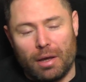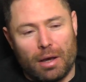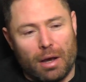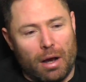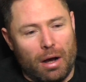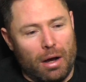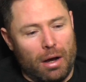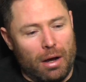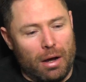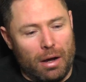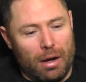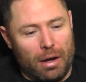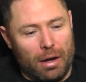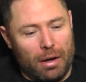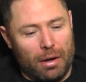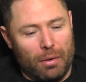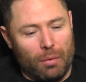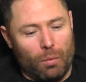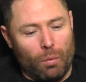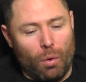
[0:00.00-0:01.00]

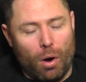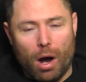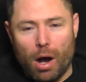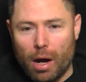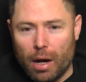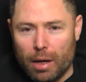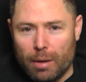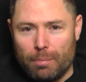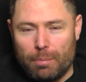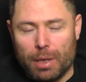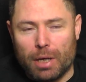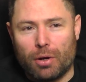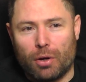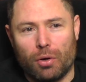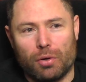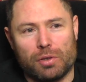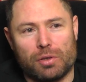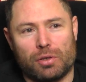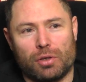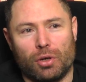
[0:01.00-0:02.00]
Why?
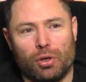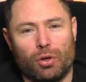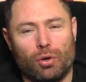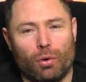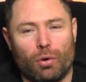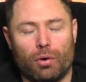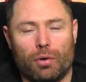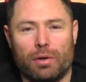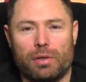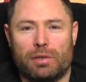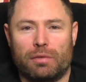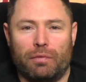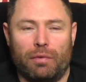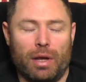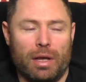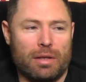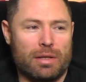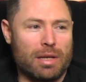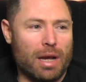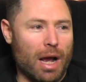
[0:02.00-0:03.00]
Because the gore is
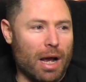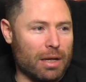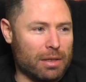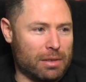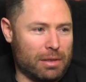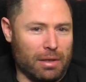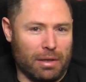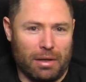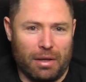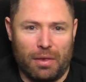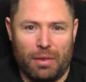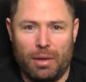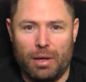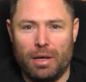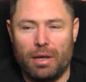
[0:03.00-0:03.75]
fantastic.